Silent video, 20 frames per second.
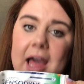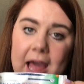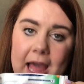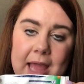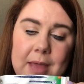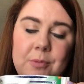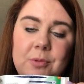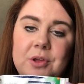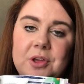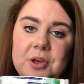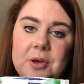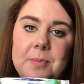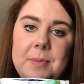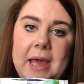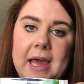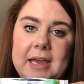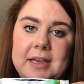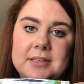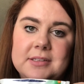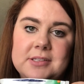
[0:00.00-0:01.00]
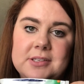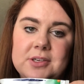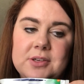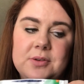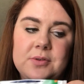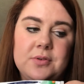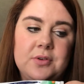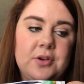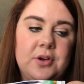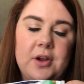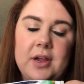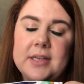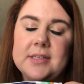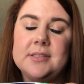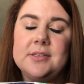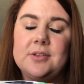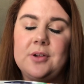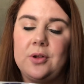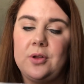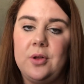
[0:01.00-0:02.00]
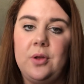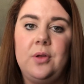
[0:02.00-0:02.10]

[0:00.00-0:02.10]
I will go back to Crest or